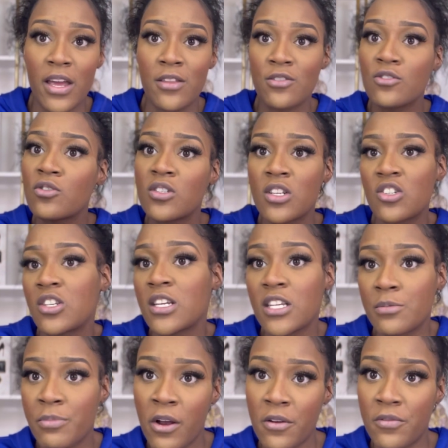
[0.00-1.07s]
There's no such thing as
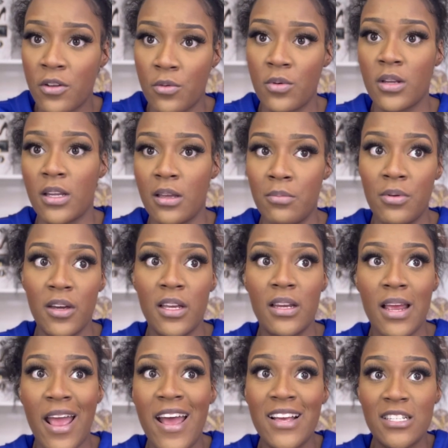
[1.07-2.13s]
perfect, really, but it
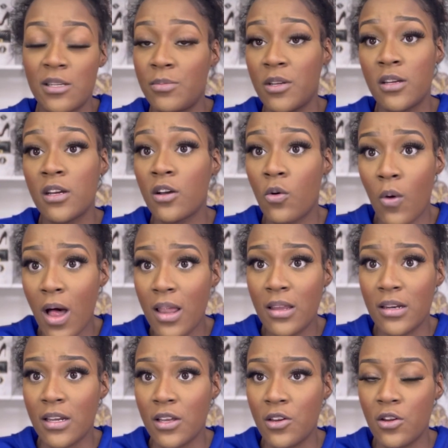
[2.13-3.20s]
has to be good
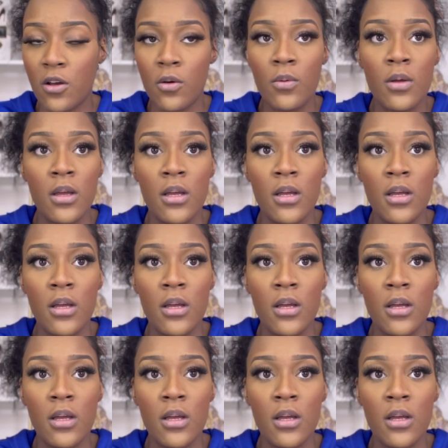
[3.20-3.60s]
quality, you know?